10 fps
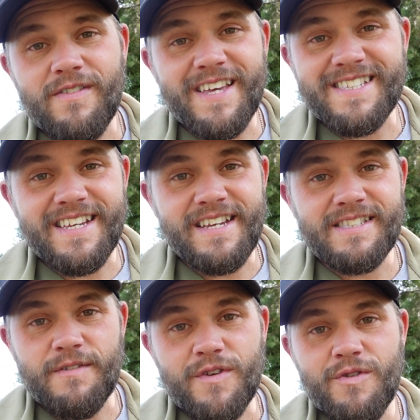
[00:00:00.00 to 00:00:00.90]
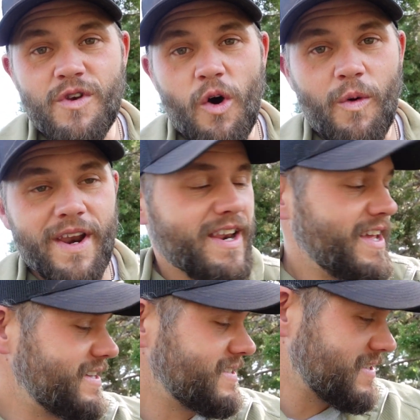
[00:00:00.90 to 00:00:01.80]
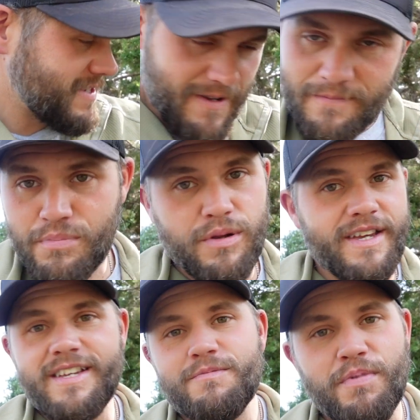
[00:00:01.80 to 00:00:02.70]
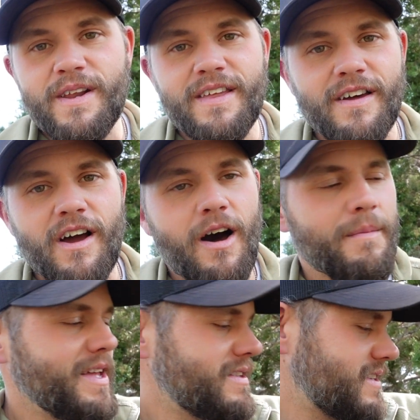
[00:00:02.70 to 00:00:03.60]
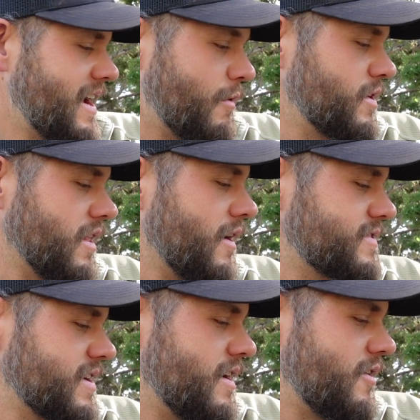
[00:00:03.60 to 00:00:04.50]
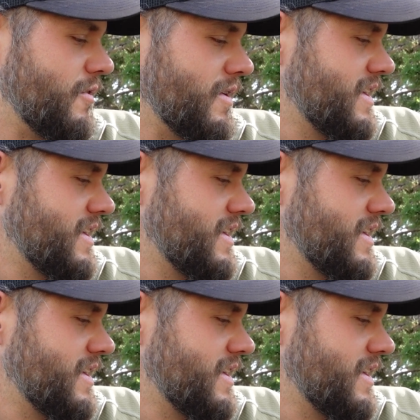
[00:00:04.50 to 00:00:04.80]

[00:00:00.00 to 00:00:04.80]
this is. If you know what it is, please put it in the comments. I would love to know.